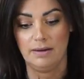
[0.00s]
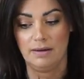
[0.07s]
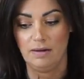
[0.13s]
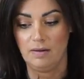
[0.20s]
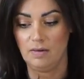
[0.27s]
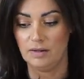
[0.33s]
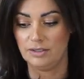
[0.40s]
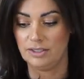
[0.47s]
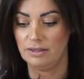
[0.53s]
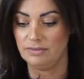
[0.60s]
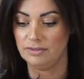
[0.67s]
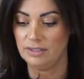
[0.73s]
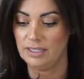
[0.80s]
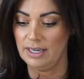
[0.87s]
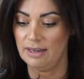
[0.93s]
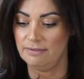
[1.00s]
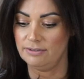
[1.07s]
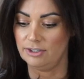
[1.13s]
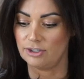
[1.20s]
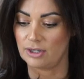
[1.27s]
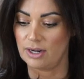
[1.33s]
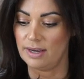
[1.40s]
Oh, I'll definitely have to
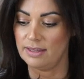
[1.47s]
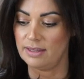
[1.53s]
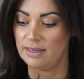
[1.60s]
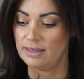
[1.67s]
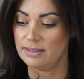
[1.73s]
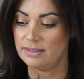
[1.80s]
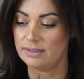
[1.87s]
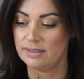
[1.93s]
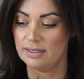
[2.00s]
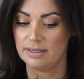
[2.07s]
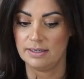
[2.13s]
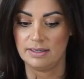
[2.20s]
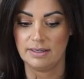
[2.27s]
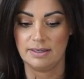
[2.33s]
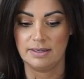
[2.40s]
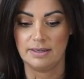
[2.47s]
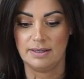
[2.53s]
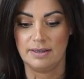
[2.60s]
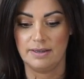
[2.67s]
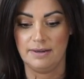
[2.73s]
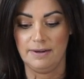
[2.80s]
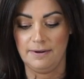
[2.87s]
try these
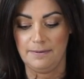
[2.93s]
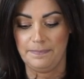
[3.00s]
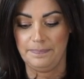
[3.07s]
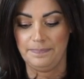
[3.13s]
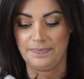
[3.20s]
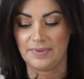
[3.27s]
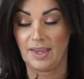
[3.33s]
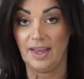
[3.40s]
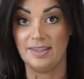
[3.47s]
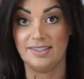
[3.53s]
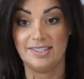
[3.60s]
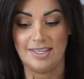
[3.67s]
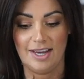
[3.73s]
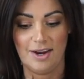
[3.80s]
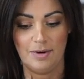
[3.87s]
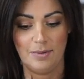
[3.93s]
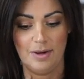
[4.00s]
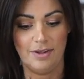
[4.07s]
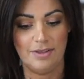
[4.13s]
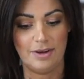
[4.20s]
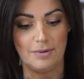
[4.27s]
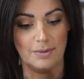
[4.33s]
and see how well
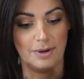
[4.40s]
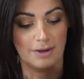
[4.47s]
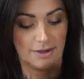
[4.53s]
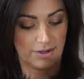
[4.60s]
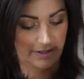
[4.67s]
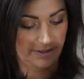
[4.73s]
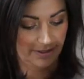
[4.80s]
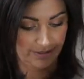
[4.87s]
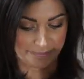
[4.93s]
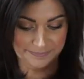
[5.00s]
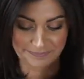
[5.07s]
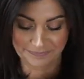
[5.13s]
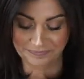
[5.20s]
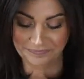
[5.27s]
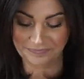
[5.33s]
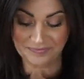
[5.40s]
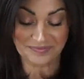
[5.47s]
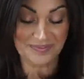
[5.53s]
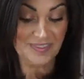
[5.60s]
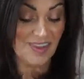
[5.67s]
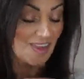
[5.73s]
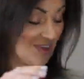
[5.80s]
they work.
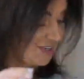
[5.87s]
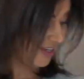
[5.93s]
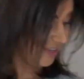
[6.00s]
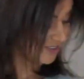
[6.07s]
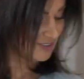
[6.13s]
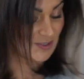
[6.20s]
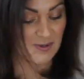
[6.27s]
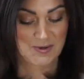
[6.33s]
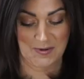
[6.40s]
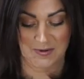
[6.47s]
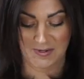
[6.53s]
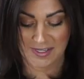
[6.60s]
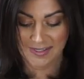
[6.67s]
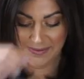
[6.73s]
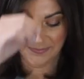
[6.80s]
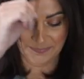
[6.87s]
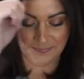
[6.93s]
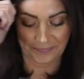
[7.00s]
That's cool.